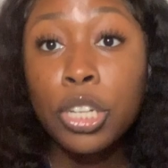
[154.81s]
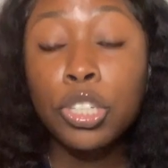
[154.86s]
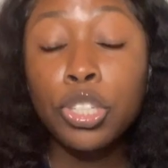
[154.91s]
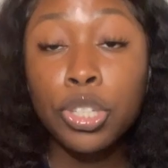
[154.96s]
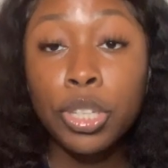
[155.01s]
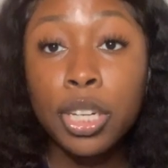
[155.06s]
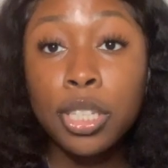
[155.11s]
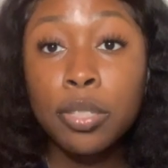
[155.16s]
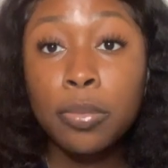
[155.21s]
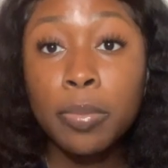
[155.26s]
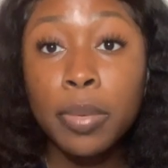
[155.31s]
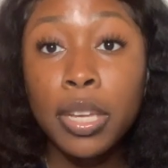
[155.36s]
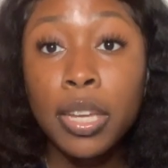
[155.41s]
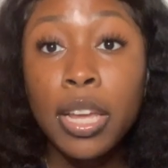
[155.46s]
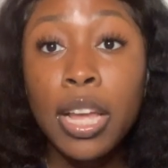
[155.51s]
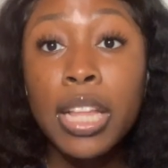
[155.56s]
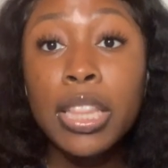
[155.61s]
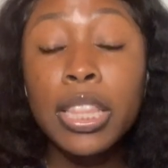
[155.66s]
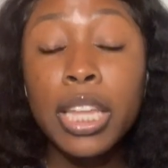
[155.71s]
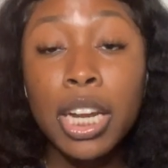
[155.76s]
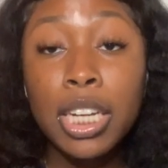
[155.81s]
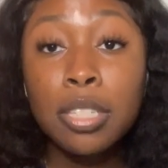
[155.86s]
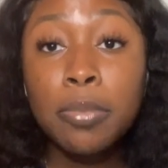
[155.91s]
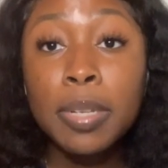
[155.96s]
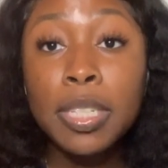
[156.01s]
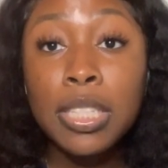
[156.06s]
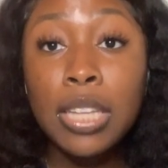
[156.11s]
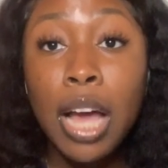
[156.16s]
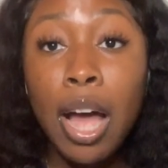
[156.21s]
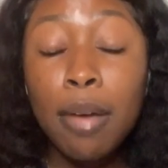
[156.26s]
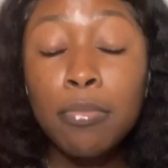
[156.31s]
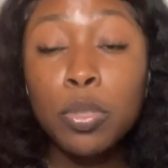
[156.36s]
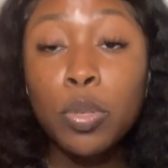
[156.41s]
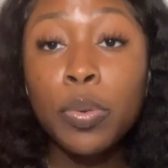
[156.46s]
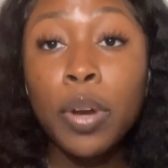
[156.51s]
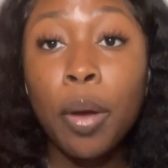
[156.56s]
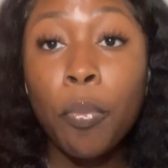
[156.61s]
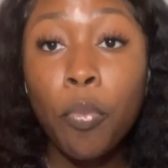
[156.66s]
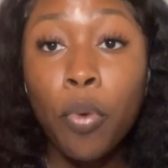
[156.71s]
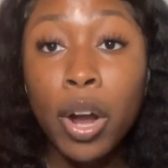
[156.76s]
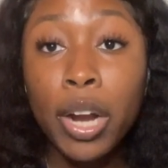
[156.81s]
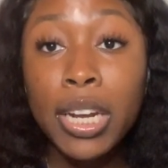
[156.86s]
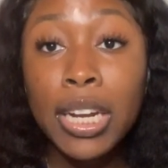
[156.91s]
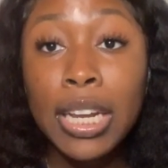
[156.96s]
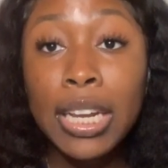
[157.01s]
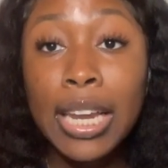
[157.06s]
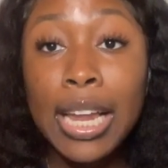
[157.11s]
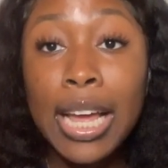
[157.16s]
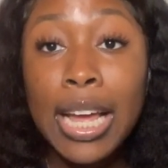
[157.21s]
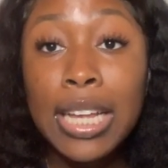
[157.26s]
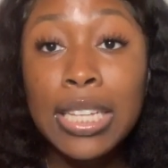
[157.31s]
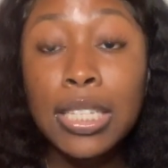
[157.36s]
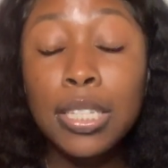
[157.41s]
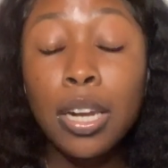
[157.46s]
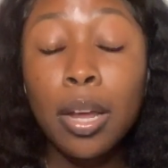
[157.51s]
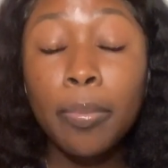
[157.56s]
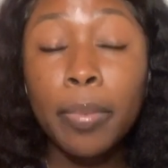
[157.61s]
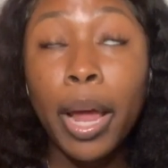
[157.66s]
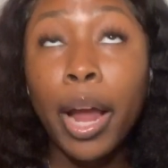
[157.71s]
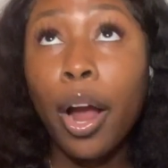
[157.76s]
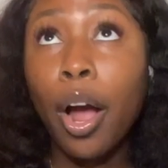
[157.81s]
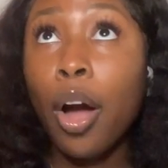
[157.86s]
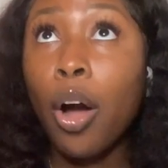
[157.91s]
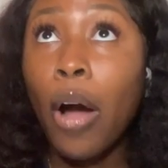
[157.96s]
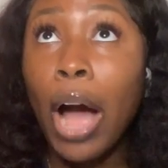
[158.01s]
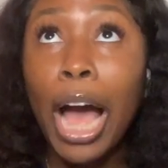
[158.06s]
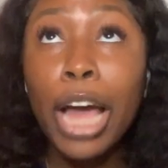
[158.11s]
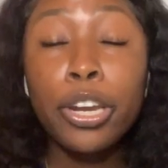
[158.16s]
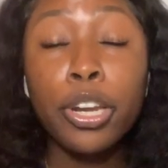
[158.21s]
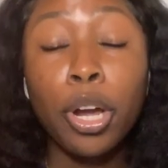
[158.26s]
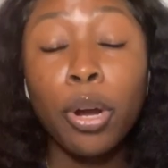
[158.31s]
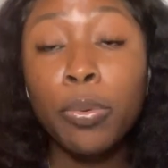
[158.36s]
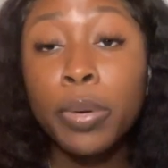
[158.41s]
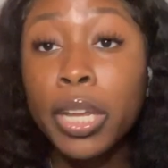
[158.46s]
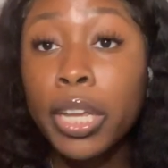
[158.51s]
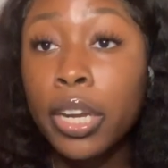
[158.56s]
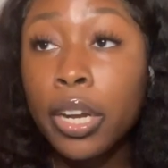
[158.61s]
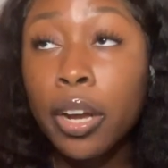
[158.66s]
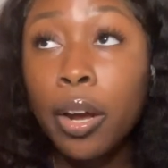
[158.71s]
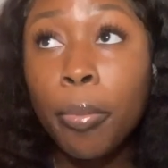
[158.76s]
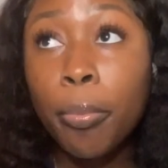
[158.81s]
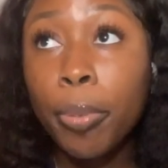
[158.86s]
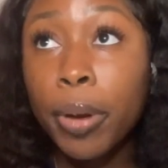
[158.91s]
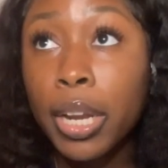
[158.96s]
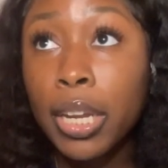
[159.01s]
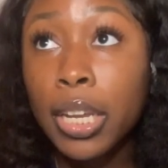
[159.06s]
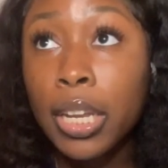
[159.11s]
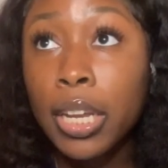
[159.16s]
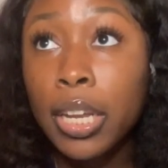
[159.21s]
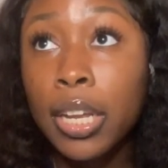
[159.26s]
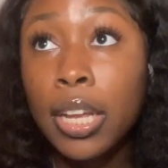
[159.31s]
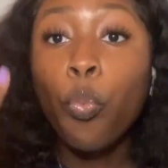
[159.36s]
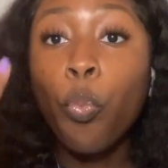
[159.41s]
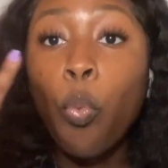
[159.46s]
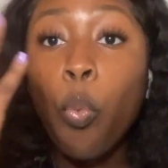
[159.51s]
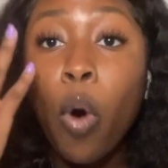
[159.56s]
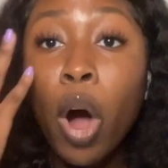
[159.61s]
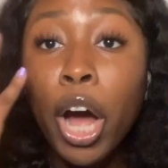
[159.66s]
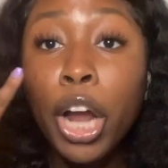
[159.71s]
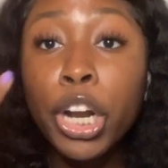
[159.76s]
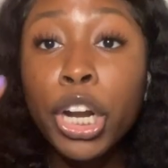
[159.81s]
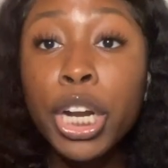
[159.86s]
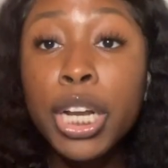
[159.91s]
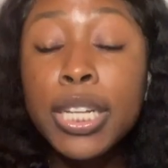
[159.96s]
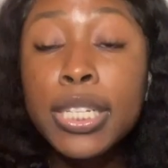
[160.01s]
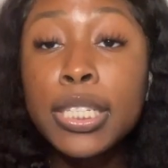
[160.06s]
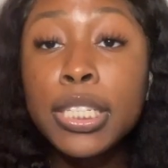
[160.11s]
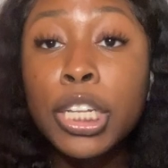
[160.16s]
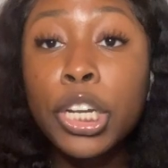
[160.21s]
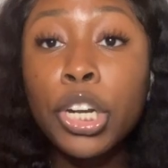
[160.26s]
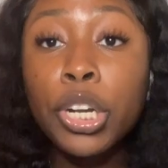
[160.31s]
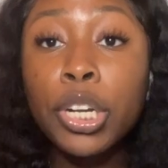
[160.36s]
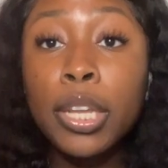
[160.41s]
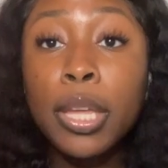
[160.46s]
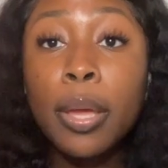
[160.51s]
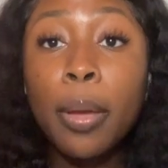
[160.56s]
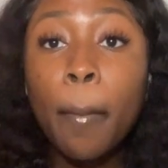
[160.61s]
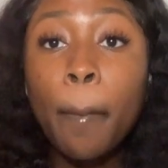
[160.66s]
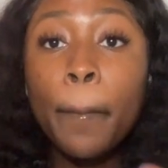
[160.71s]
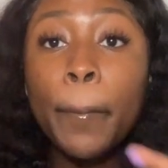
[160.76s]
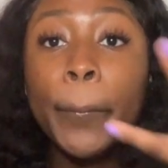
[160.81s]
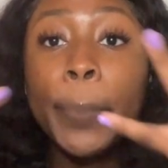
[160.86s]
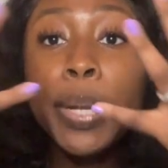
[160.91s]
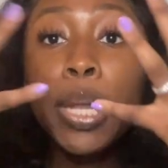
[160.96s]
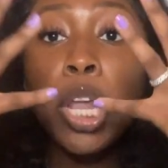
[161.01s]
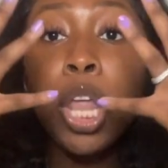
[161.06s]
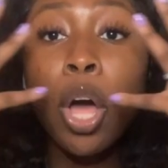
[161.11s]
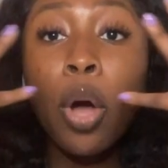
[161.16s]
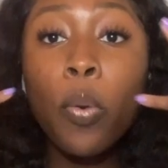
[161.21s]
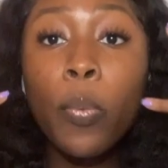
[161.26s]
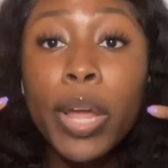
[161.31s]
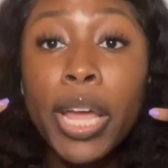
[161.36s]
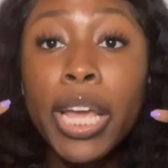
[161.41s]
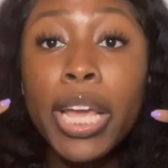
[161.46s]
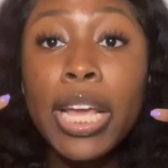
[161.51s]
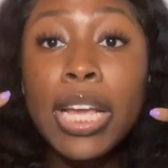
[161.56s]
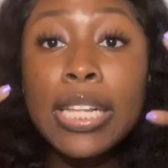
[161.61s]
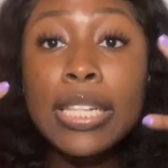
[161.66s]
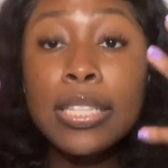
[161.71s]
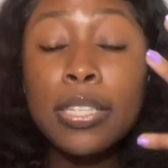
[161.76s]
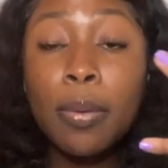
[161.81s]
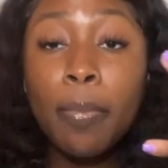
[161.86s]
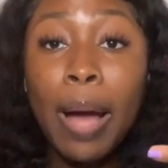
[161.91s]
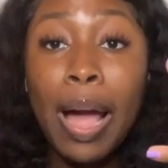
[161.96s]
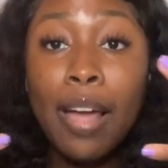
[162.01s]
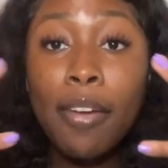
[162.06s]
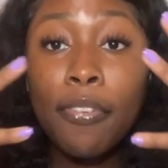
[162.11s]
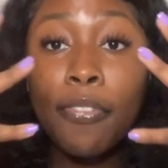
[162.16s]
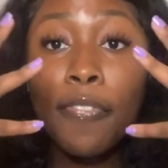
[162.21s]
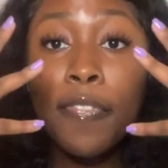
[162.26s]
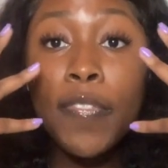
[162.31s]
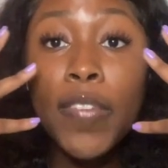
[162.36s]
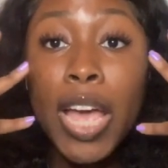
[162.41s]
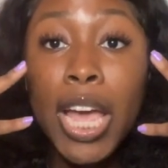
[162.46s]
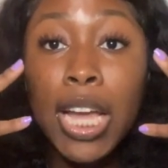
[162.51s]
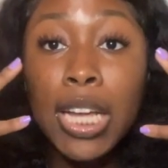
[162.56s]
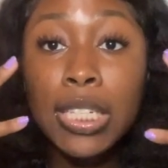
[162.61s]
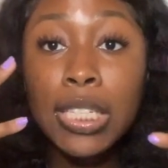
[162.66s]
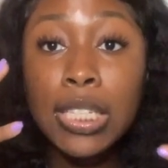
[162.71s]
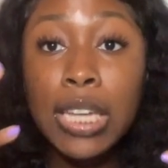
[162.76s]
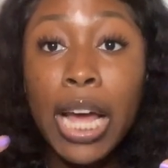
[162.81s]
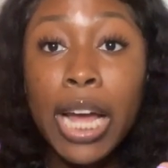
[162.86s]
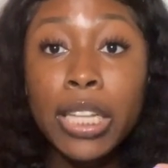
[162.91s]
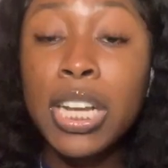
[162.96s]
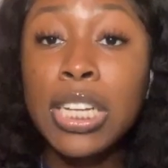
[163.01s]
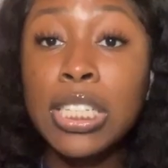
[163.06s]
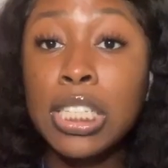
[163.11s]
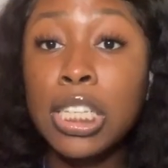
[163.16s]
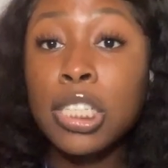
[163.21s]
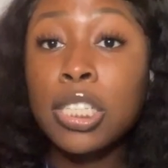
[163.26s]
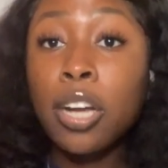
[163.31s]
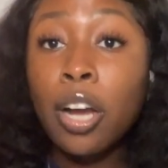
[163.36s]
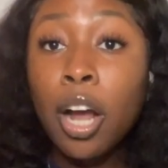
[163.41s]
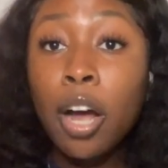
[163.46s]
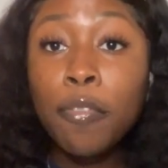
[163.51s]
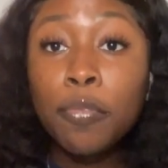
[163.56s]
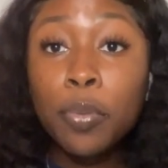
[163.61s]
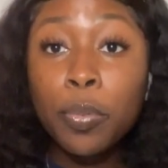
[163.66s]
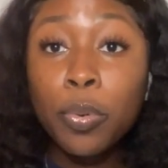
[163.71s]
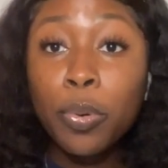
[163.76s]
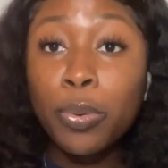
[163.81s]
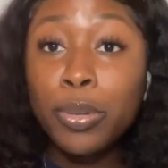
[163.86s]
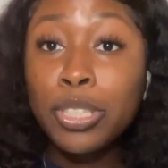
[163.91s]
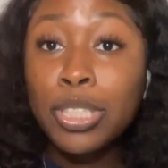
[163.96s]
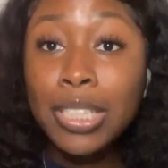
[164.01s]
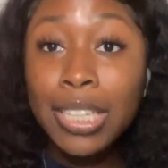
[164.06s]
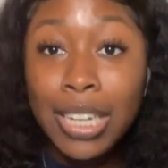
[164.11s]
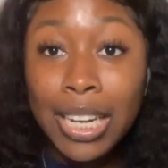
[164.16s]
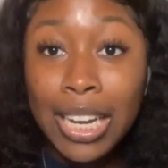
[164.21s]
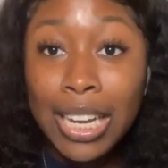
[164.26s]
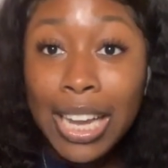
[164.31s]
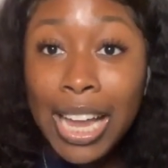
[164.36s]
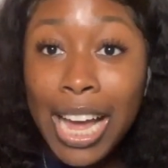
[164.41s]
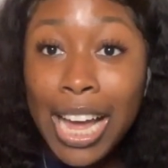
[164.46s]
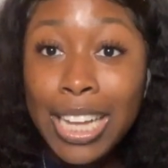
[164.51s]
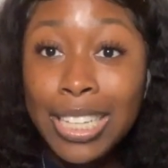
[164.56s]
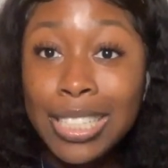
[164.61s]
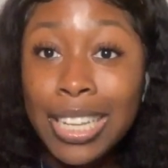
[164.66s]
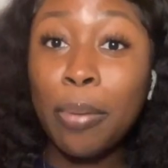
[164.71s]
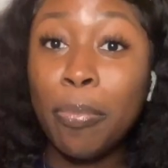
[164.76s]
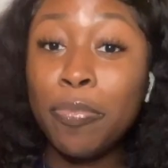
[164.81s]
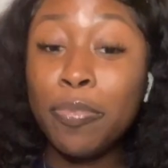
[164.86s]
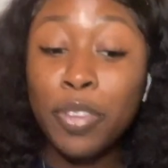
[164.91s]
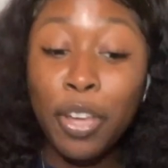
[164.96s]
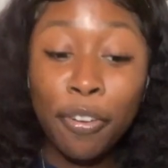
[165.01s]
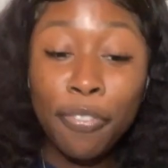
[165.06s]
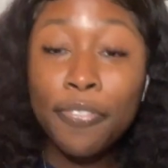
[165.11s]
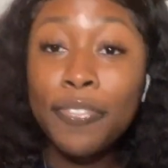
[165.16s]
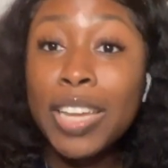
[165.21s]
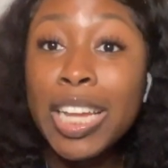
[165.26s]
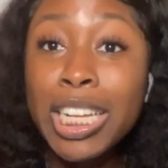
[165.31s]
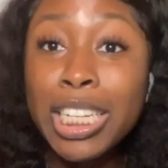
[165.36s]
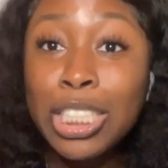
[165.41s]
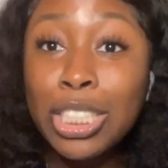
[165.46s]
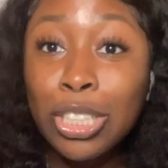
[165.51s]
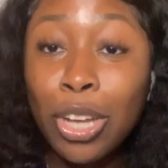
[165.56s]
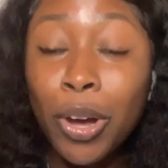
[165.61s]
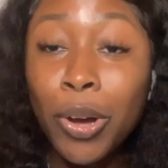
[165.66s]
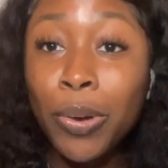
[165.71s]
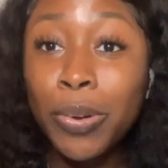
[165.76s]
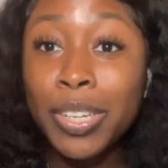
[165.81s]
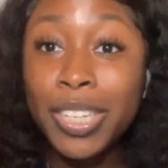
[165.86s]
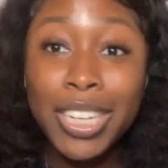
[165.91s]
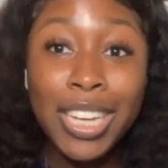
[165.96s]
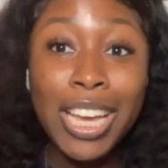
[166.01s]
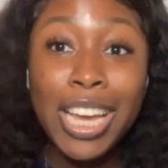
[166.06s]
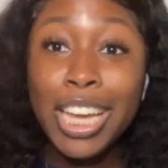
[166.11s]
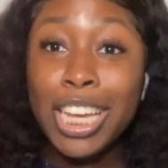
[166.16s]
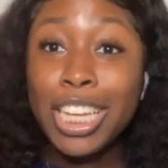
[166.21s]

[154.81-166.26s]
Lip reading: Trust me, there's been times when I'm walking to class and I'm like, oh, I don't need an umbrella. Water is literally blowing into my face, like, because it's uncomfortable when you're sitting in class, your feet soaked,